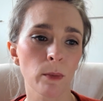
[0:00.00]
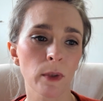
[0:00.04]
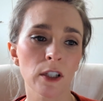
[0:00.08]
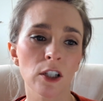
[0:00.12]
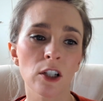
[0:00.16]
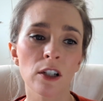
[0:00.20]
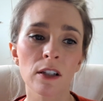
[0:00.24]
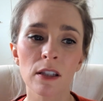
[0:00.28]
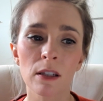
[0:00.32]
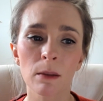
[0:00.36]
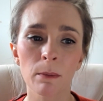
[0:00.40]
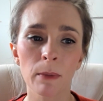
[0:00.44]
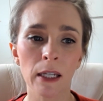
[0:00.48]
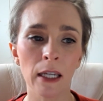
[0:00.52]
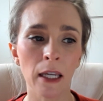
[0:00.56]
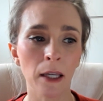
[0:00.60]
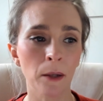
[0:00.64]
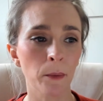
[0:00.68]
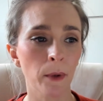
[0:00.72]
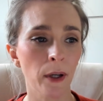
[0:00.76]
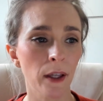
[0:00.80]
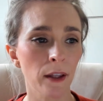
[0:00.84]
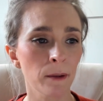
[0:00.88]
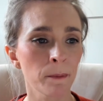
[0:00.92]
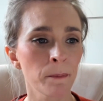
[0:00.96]
just to begin
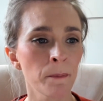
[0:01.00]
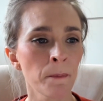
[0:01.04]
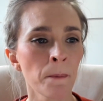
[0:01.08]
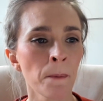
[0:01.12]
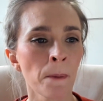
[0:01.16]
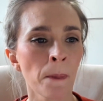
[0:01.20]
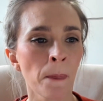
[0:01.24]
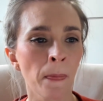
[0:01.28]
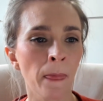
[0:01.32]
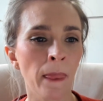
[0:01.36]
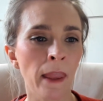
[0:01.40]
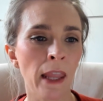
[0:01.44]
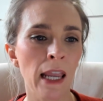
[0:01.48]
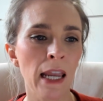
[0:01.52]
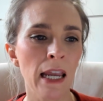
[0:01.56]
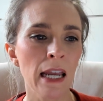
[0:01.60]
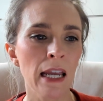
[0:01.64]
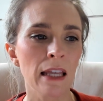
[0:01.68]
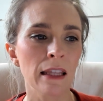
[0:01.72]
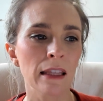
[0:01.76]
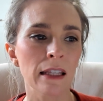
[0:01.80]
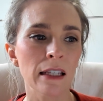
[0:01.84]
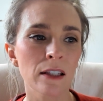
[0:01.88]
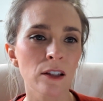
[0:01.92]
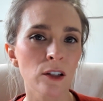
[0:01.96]
with,
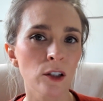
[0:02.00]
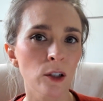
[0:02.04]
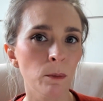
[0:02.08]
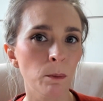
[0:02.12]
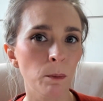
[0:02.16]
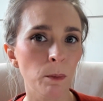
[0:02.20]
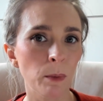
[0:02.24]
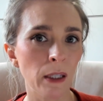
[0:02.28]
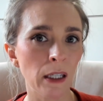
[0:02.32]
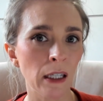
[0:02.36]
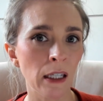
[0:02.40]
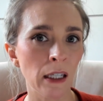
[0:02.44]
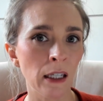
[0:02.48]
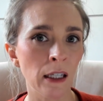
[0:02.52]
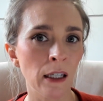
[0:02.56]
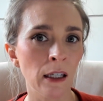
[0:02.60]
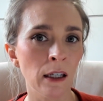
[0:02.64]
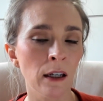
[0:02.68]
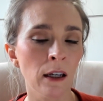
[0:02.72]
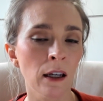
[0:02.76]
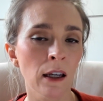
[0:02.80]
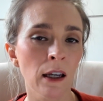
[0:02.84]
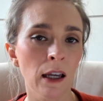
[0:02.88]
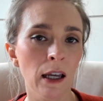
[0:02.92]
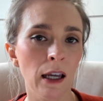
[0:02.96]
this could
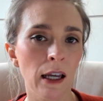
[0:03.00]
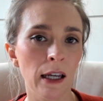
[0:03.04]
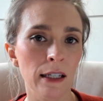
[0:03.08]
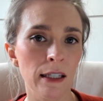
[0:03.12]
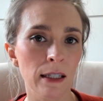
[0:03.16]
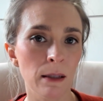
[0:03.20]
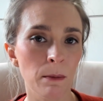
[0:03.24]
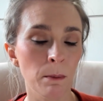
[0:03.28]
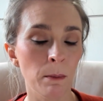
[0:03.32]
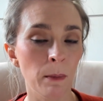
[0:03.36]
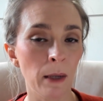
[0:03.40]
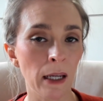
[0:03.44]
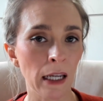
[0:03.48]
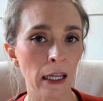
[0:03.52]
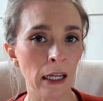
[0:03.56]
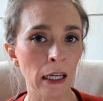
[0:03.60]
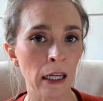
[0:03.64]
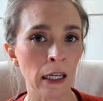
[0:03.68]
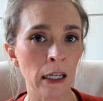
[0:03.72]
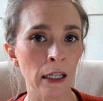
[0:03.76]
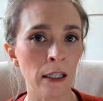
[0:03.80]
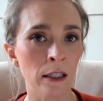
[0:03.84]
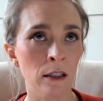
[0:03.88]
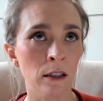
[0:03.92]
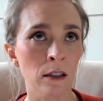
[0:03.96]
be a
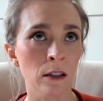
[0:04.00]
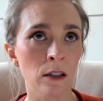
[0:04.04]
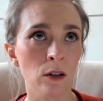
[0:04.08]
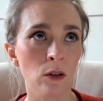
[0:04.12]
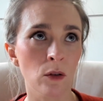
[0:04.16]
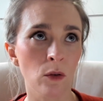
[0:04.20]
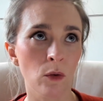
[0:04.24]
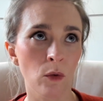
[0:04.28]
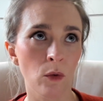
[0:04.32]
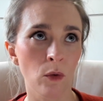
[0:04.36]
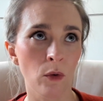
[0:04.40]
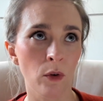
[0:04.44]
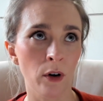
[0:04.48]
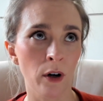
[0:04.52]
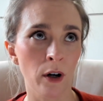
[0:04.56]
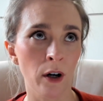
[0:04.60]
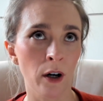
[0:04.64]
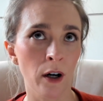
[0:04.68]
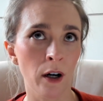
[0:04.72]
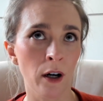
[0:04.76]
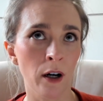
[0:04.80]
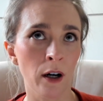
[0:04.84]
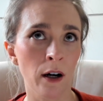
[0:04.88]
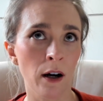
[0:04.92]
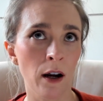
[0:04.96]
demand
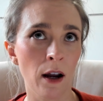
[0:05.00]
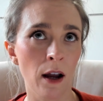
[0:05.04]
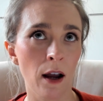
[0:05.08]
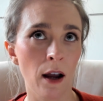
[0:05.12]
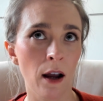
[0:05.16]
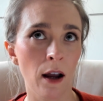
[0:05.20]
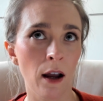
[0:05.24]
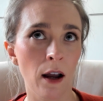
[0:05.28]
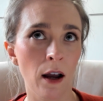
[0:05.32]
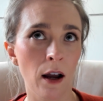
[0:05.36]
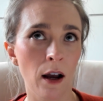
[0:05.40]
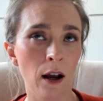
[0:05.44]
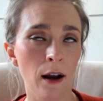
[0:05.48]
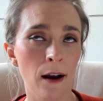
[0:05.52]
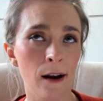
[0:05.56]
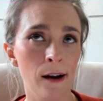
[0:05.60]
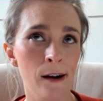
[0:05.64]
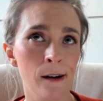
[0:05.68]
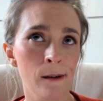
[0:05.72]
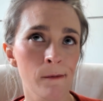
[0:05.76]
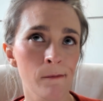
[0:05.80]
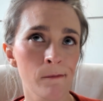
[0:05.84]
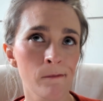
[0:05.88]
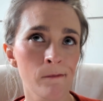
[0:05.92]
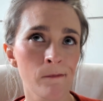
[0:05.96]
or
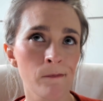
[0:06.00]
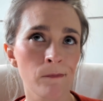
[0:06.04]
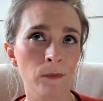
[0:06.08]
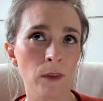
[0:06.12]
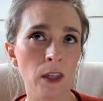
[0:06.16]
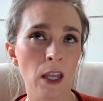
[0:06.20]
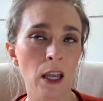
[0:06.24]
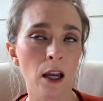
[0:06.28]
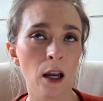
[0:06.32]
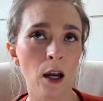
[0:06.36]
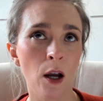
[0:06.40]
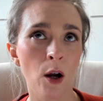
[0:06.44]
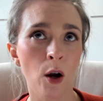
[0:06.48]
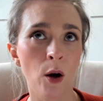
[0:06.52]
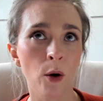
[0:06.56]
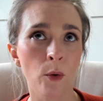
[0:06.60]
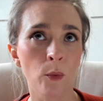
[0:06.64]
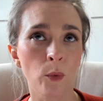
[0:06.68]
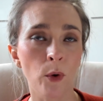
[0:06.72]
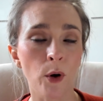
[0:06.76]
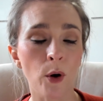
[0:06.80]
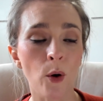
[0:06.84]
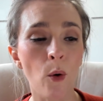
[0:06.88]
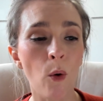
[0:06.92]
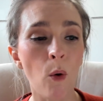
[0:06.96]
um, a
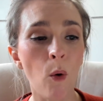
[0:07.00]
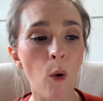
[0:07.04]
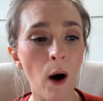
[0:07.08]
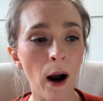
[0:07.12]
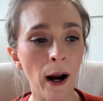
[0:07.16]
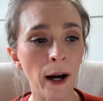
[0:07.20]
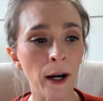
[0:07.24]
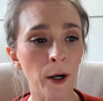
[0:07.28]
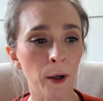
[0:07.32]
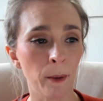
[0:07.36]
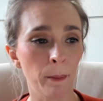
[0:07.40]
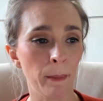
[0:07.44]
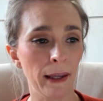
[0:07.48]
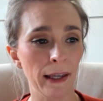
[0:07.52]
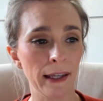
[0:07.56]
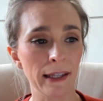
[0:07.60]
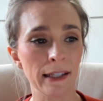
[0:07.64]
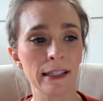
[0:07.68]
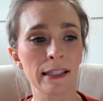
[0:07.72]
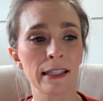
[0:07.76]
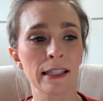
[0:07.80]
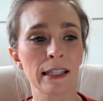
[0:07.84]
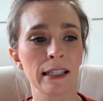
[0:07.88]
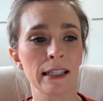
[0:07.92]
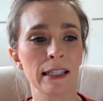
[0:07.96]

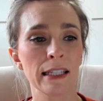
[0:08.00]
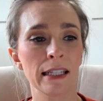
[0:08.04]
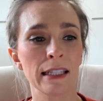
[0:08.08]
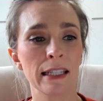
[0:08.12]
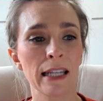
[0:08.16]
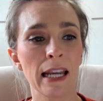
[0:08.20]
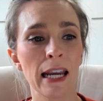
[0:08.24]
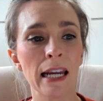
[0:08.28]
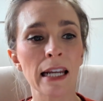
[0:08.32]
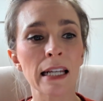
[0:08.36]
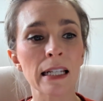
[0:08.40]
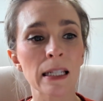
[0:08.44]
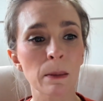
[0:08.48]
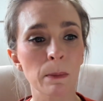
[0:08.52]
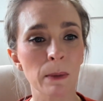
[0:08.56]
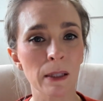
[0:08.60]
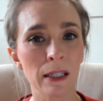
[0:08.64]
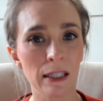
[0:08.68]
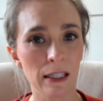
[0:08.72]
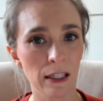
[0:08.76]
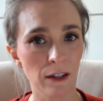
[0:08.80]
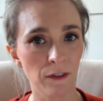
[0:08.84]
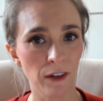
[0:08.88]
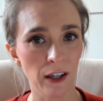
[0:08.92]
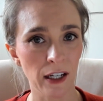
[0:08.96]
requirement to take
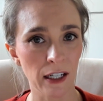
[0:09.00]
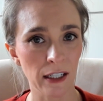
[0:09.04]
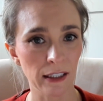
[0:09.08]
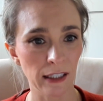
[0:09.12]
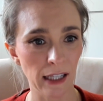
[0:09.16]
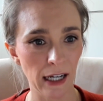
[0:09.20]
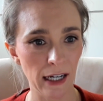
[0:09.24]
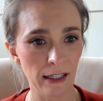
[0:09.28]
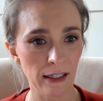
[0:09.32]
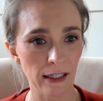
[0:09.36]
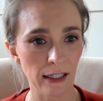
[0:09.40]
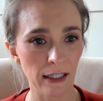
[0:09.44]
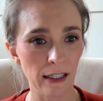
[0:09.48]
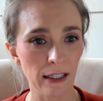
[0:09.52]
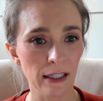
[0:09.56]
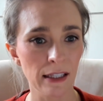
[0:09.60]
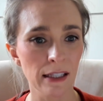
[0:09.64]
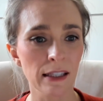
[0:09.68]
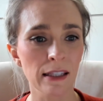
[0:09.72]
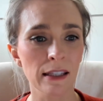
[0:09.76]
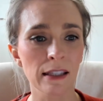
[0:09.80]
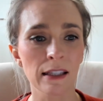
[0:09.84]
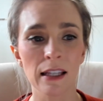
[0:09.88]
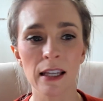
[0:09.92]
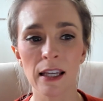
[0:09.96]
specific
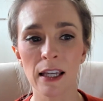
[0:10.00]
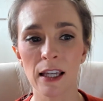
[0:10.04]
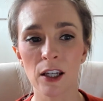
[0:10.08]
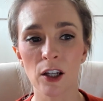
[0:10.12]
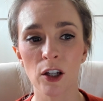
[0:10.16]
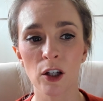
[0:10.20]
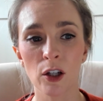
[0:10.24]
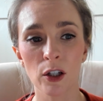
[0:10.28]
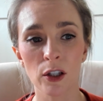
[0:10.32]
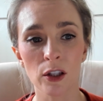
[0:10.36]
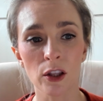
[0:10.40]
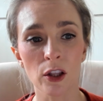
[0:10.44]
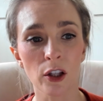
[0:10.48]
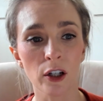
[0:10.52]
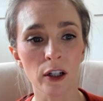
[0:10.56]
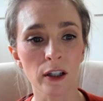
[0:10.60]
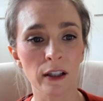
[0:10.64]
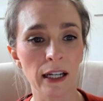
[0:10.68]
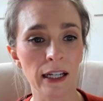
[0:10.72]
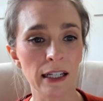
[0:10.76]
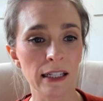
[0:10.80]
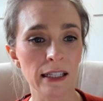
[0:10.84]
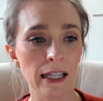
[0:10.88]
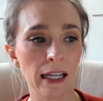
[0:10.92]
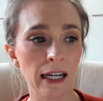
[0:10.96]
classes. It could look
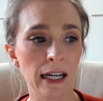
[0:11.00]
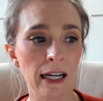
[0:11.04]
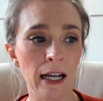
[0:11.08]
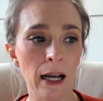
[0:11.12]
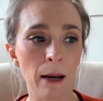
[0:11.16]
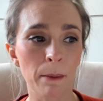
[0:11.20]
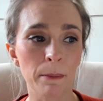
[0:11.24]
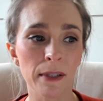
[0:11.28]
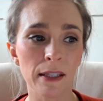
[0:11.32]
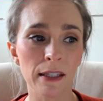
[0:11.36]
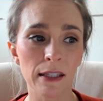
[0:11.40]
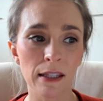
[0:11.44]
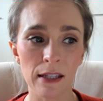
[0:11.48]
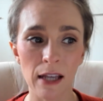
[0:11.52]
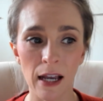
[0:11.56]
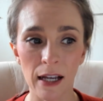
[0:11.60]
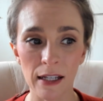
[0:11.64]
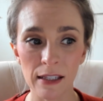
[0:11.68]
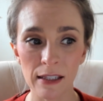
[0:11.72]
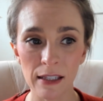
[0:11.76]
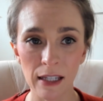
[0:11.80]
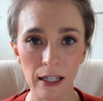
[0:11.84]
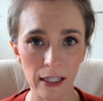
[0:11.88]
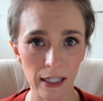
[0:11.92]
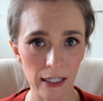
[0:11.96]
like setting up a
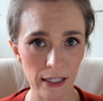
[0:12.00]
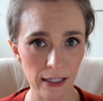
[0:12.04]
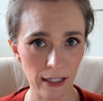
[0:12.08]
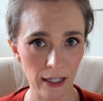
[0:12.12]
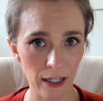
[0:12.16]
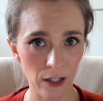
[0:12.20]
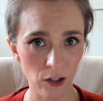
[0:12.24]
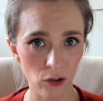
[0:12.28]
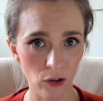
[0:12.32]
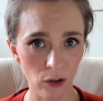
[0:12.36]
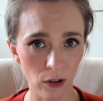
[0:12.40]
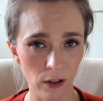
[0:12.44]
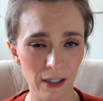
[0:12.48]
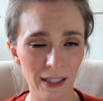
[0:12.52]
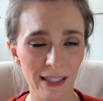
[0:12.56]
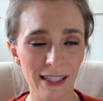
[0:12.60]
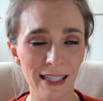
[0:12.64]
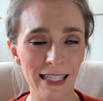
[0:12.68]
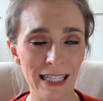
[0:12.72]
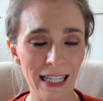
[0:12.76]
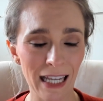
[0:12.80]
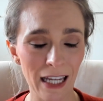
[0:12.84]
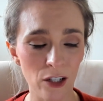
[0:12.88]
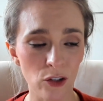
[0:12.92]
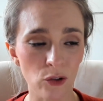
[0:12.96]
study
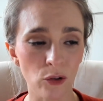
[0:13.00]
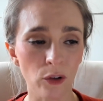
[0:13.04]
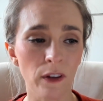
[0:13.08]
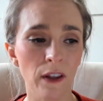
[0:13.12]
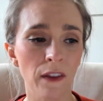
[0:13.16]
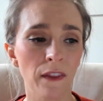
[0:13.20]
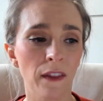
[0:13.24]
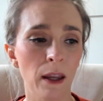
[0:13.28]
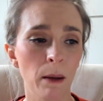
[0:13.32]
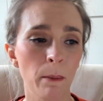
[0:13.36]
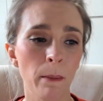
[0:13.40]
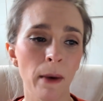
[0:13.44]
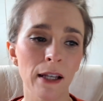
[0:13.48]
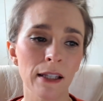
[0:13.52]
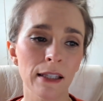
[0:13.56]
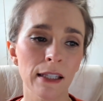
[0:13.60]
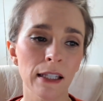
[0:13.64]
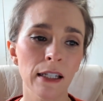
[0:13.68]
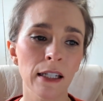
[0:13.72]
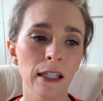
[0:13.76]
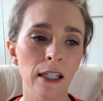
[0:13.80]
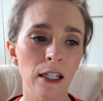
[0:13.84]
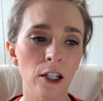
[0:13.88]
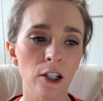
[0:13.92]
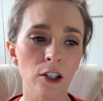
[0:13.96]
schedule that they must
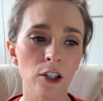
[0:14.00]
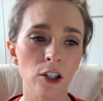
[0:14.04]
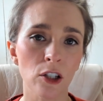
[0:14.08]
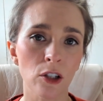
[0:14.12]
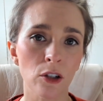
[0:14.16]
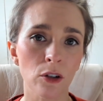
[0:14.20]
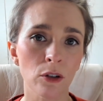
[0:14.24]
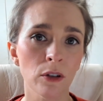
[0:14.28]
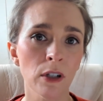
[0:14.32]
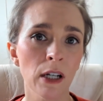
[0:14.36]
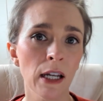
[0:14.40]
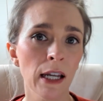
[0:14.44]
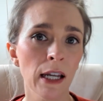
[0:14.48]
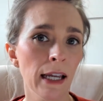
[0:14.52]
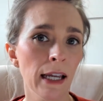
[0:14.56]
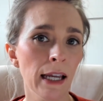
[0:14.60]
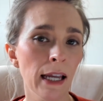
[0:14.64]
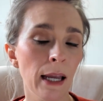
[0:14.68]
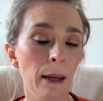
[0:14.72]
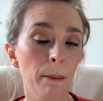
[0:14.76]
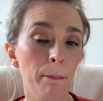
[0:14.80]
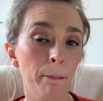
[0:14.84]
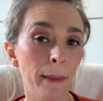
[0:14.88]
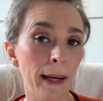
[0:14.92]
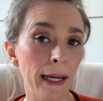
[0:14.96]
adhere to,
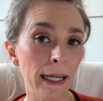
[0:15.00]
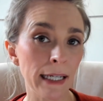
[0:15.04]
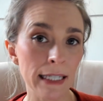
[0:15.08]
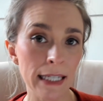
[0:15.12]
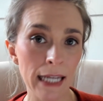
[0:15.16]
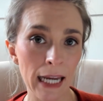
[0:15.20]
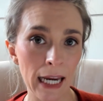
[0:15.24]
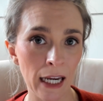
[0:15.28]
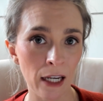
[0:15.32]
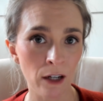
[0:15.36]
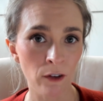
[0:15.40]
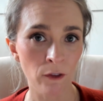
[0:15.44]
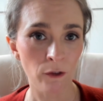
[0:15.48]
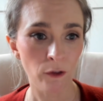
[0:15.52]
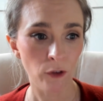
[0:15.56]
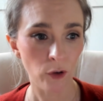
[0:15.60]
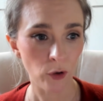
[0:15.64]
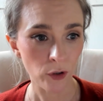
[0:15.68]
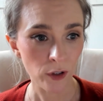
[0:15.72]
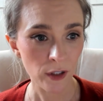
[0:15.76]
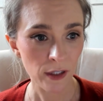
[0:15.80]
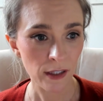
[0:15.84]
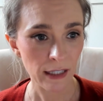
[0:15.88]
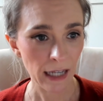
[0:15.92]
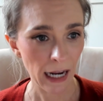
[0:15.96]
maintain
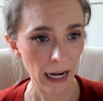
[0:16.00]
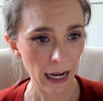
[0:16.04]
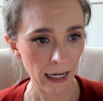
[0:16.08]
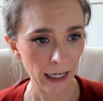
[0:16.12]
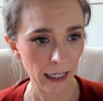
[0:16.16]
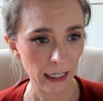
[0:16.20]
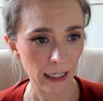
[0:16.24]
full-time